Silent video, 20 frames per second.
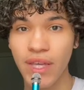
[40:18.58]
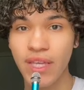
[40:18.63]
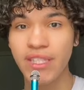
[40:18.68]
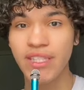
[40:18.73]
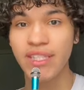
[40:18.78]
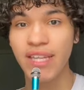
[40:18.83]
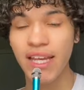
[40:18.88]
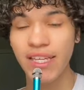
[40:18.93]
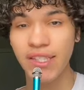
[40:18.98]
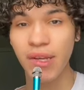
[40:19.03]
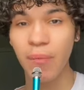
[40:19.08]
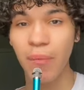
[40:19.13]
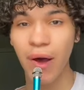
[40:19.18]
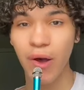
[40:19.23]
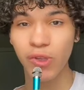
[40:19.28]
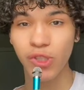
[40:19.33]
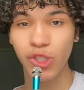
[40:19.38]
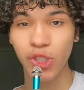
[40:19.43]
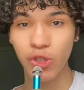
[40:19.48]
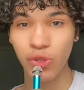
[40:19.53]
says
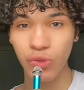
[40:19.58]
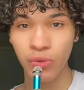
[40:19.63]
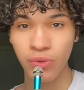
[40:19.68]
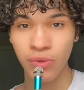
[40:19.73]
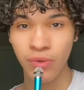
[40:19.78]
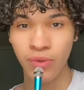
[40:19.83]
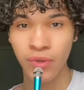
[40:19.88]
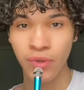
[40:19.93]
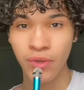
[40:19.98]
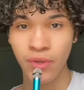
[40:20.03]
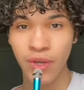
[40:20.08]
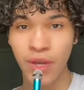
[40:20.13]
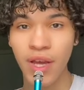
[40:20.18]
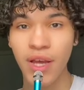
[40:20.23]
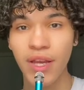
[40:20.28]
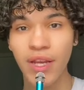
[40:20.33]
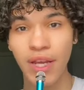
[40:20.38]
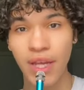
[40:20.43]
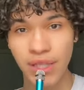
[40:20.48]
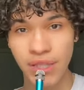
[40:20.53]
about you.
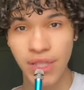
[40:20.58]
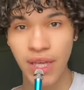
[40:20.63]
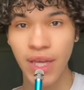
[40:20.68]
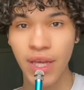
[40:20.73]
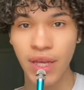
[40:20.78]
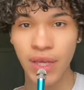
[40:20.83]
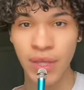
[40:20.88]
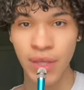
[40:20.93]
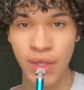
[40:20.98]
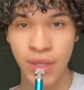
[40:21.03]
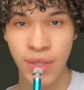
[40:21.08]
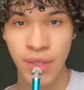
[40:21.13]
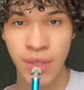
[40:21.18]
Let's get it.